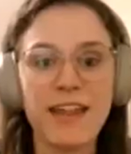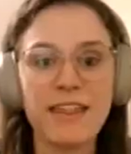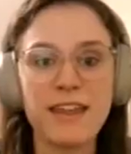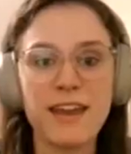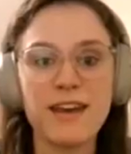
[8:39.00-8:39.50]
I
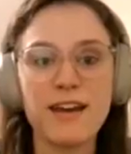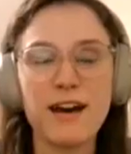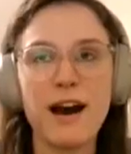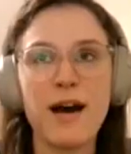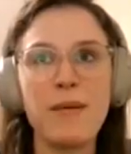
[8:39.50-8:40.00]
think
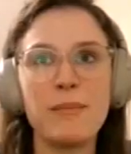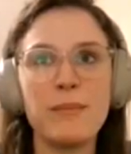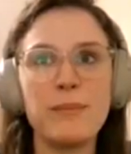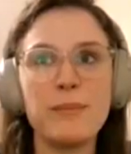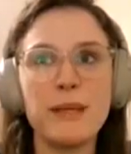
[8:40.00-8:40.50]

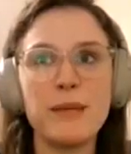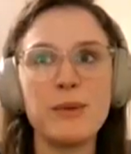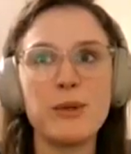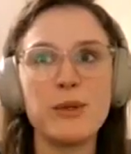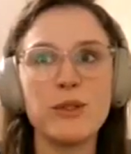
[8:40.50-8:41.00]

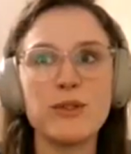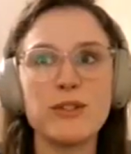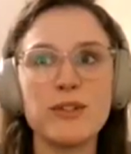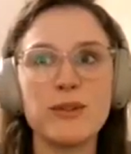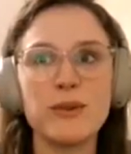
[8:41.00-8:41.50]
people used
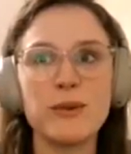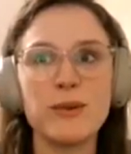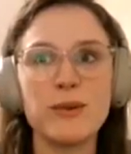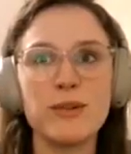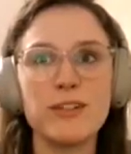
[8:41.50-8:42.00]

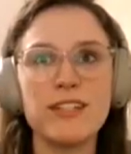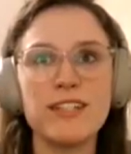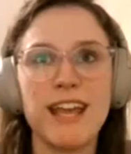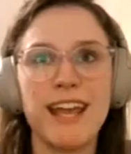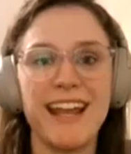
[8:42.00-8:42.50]
to
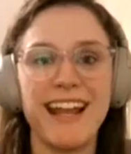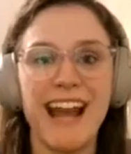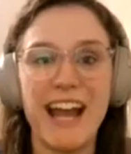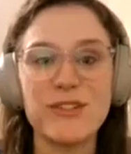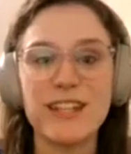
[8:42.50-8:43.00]
say, I
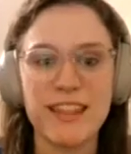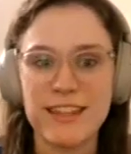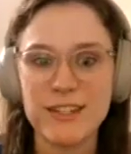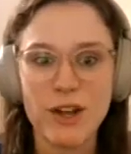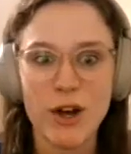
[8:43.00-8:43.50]
used to get
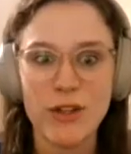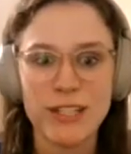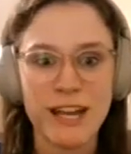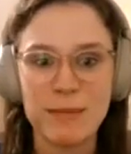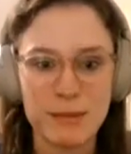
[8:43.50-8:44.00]
this all the
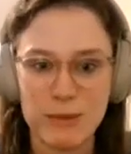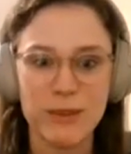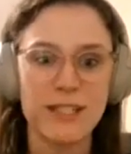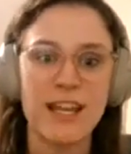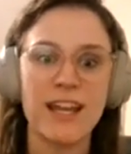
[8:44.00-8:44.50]
time. People
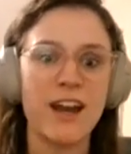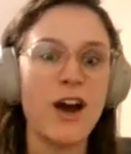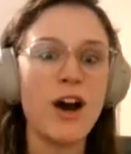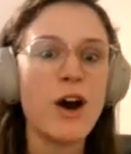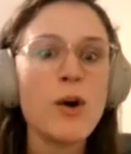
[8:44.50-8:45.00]
would say,
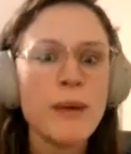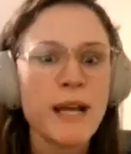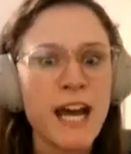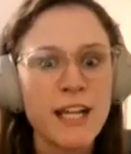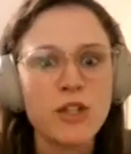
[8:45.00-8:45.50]
oh my
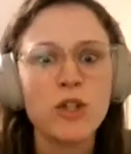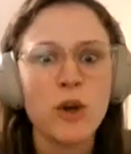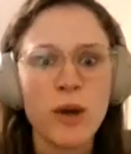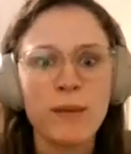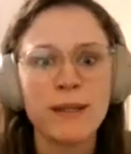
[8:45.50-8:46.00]
God, you're
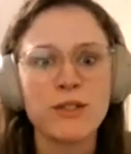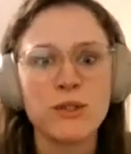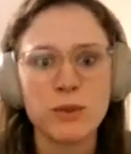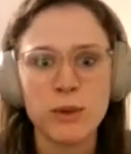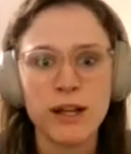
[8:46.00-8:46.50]
going back to
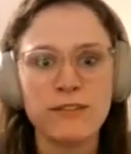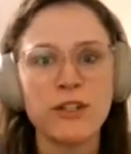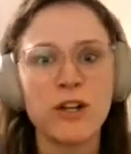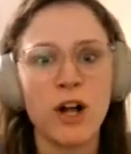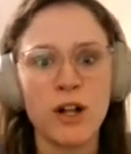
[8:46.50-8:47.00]
school
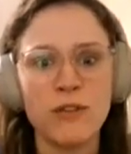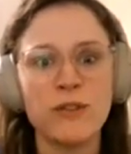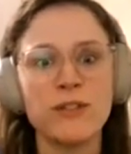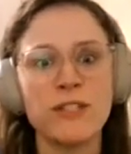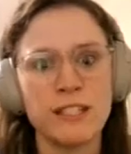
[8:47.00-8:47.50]
after all
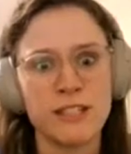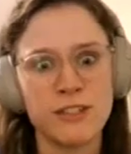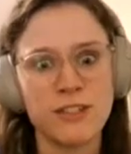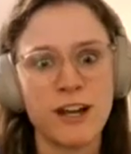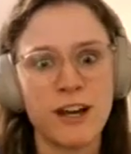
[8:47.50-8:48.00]
those
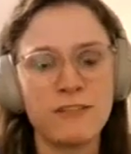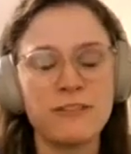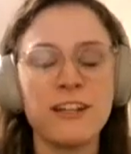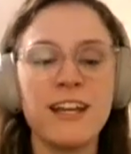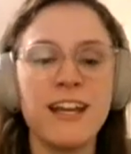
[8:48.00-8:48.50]
years off.
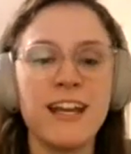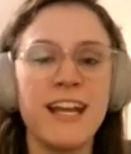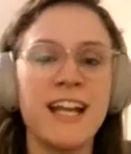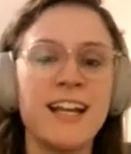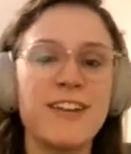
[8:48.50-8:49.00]

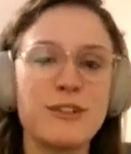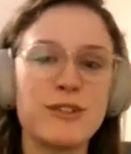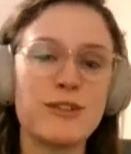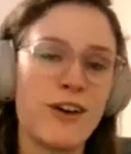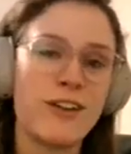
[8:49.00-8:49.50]
And
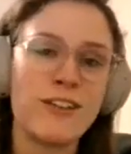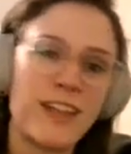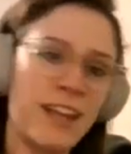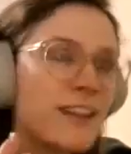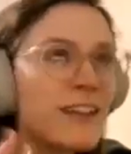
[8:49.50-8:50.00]
first of all,
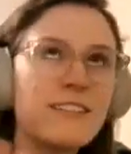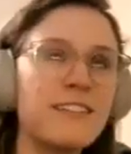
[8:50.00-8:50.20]
like,